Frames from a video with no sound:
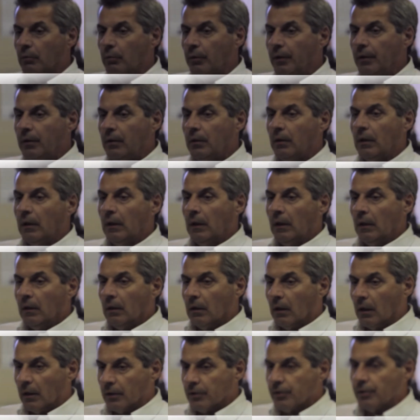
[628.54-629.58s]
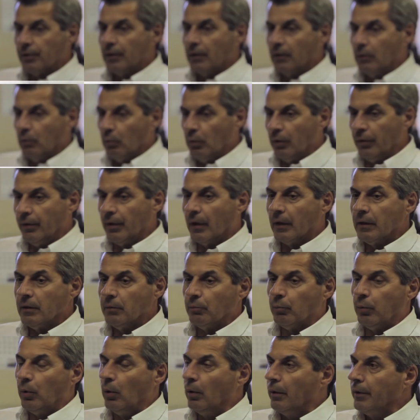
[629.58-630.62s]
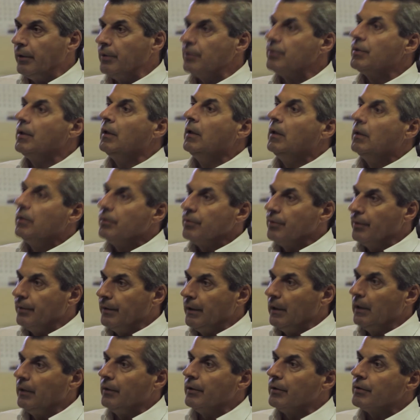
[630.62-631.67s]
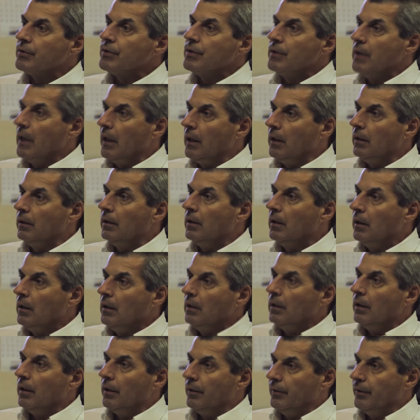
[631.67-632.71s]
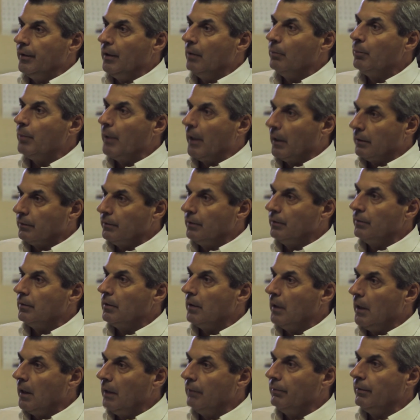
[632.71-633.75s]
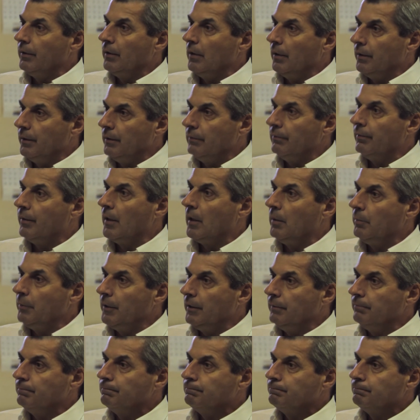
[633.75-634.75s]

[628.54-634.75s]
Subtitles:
we are sharing with our employees, so they understand the impact that they're having on the environment.